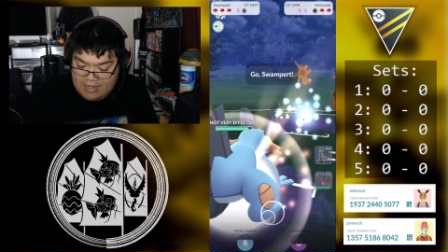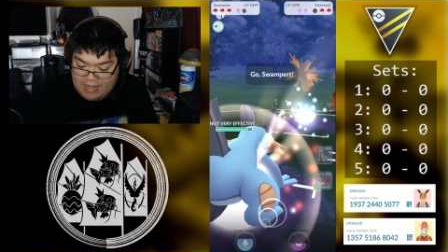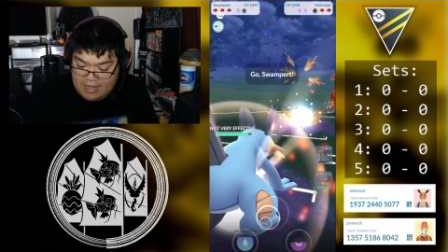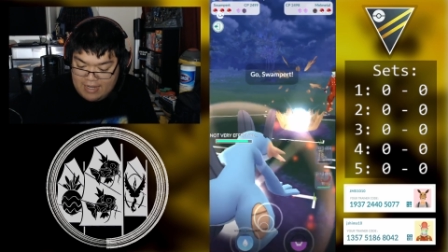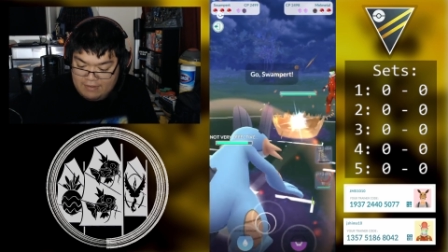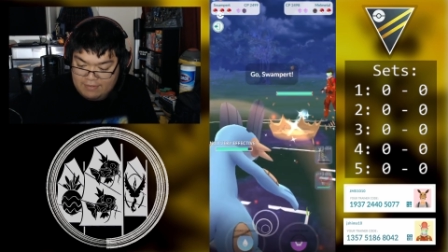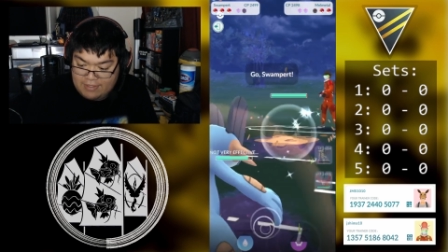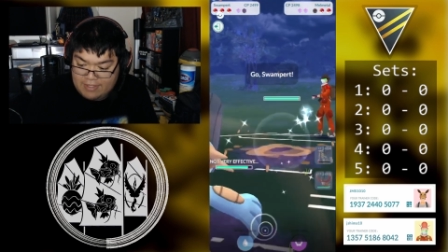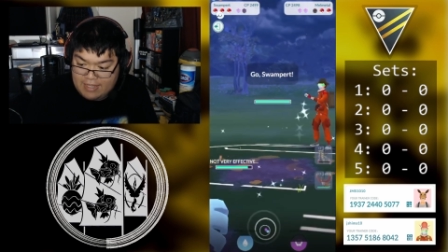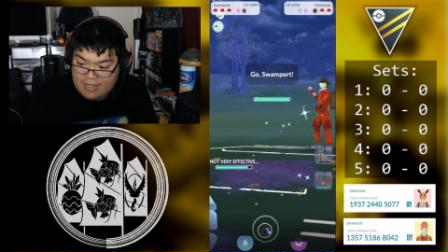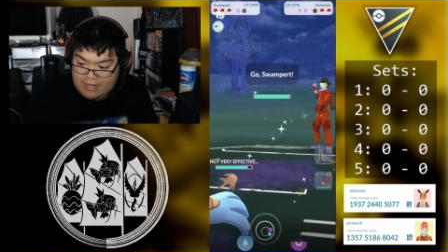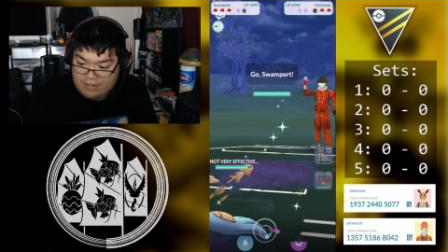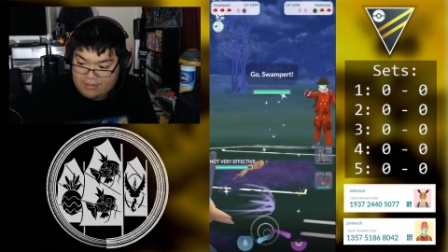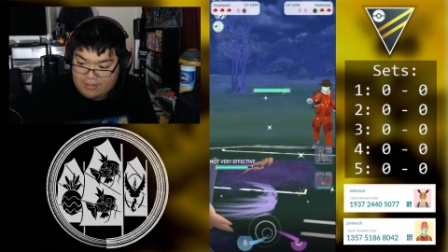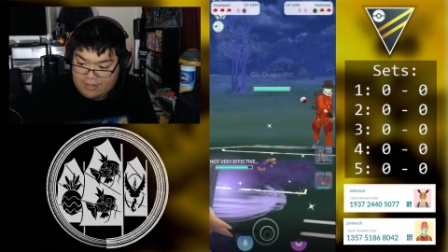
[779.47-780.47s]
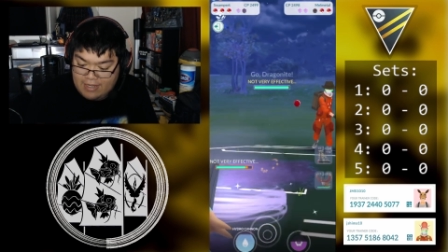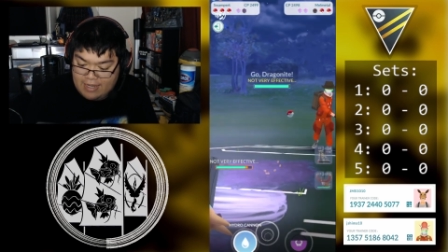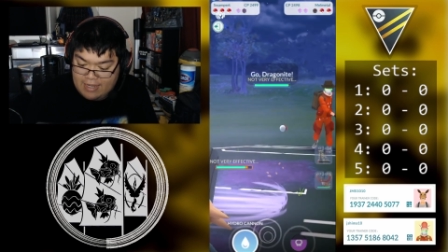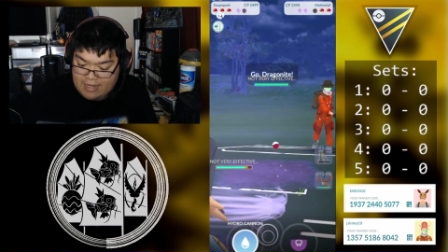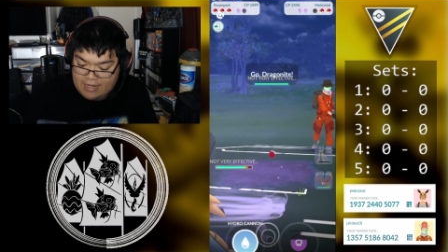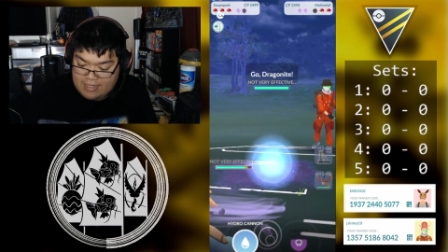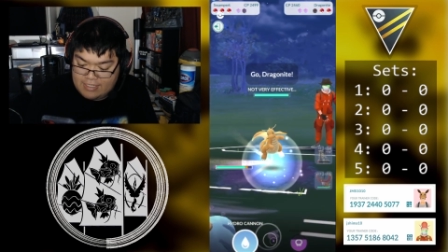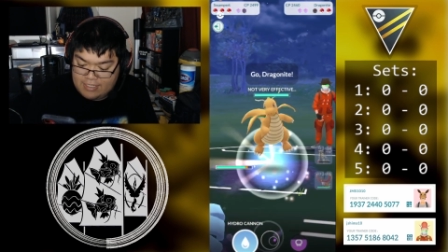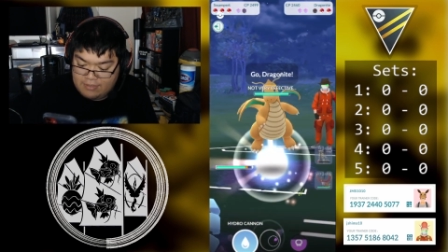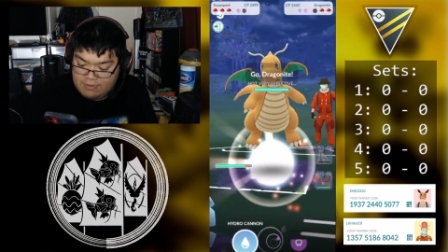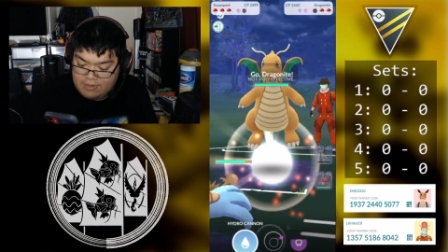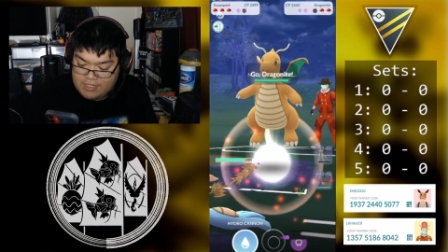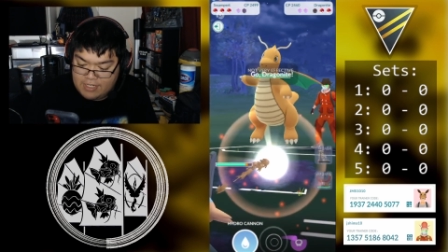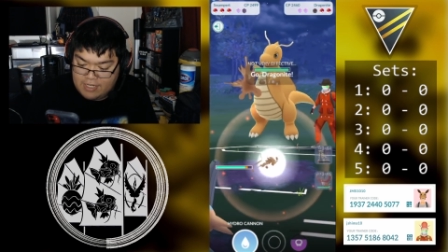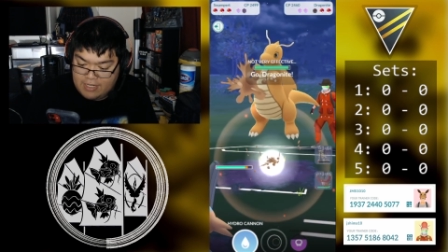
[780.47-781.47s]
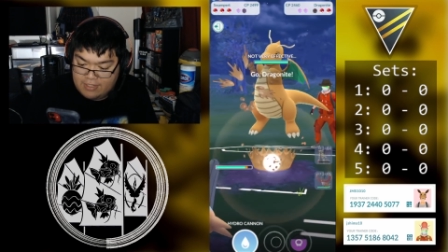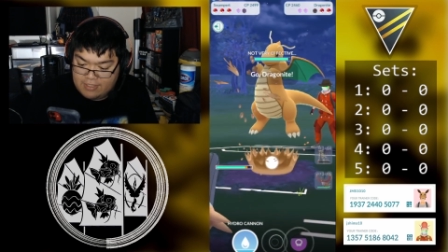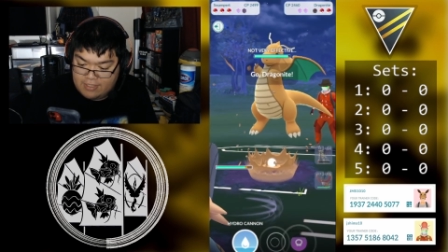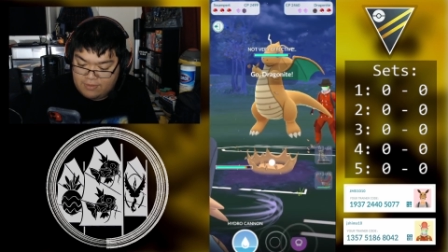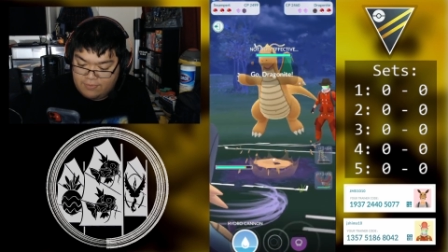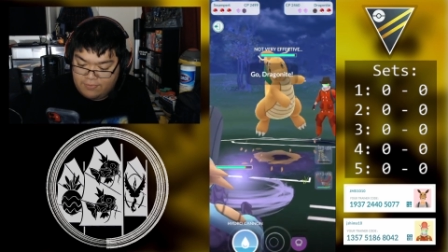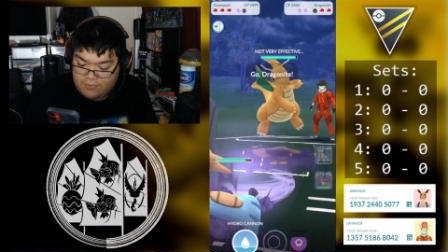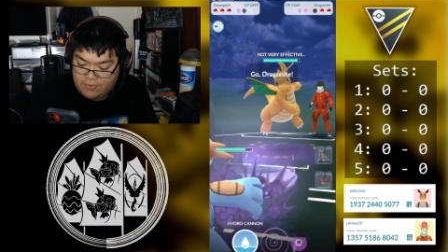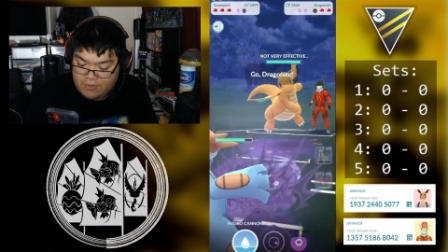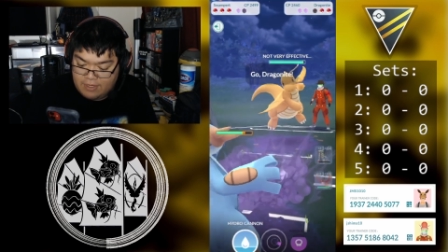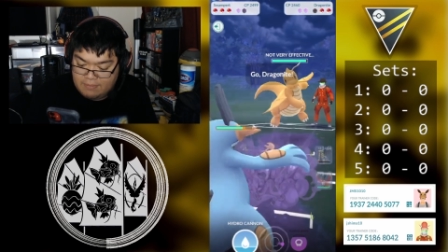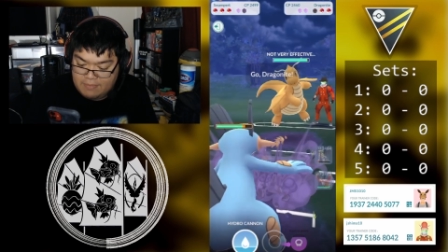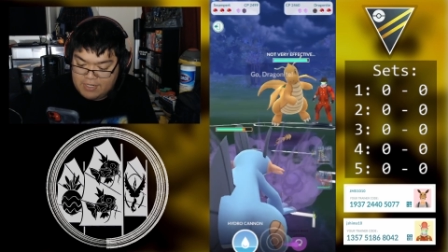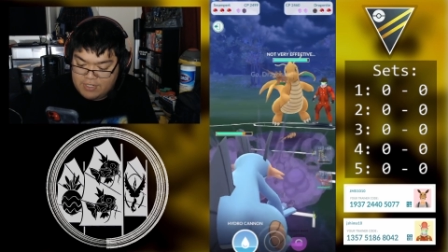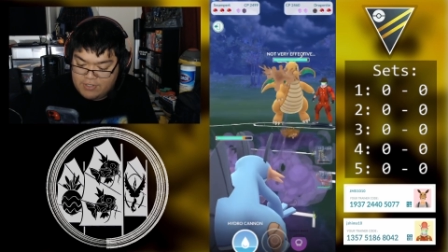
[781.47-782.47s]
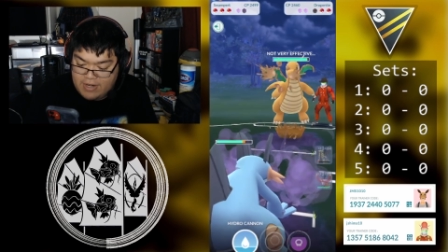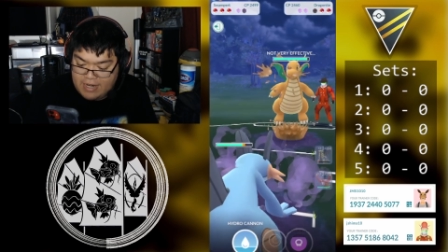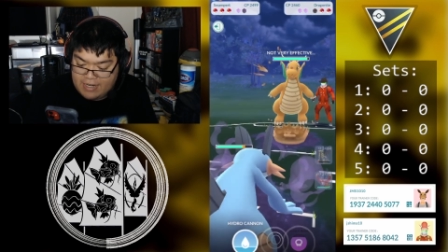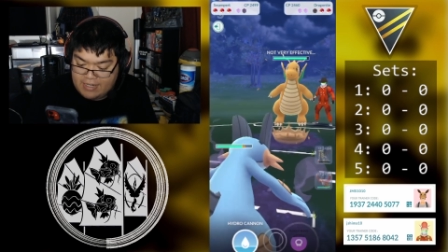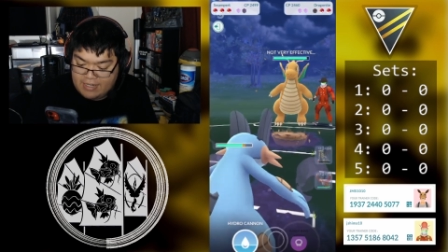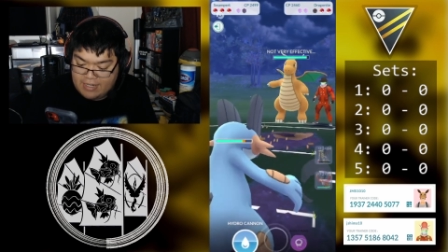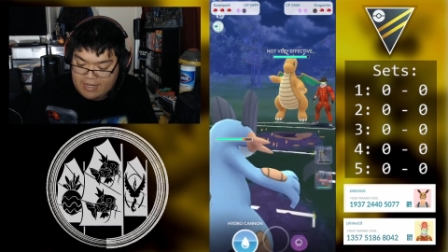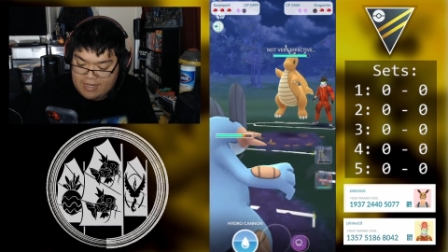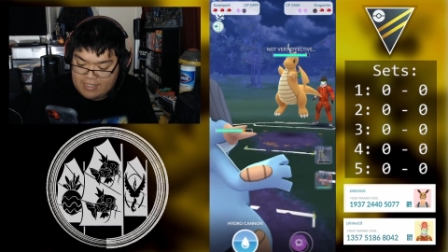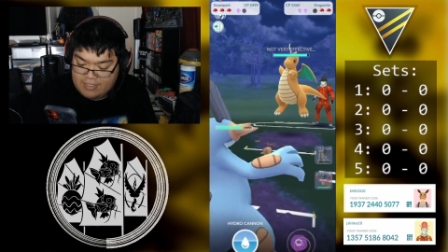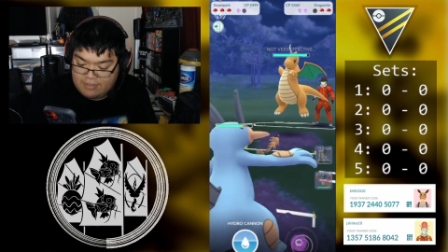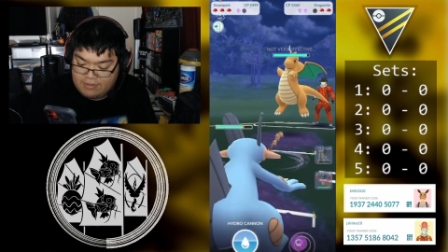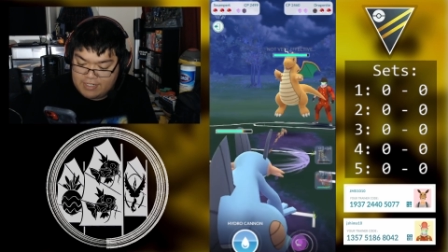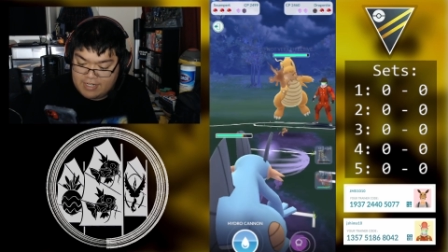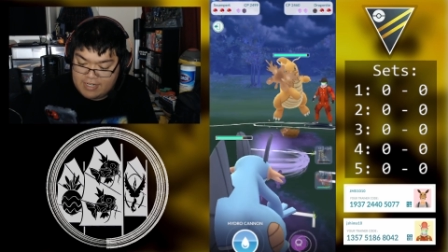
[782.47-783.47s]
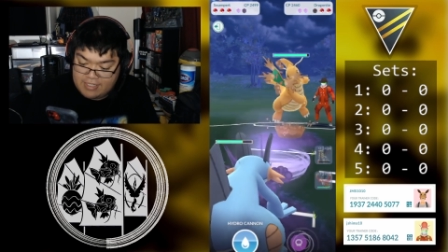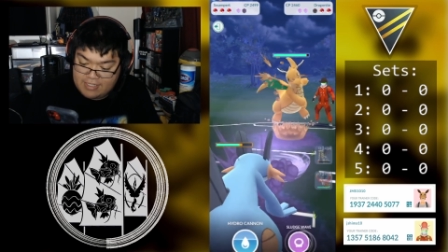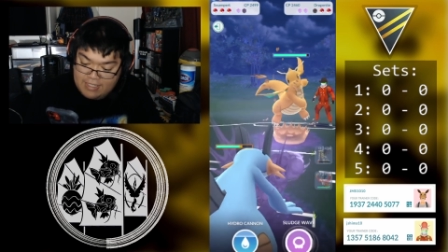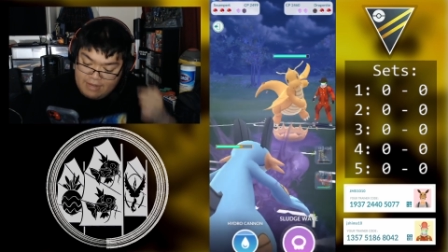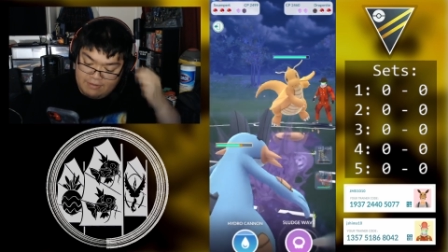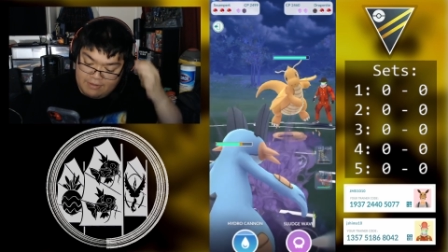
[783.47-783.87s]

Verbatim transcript: And with that, I'll go ahead and switch out for my Dragonite, into which case they will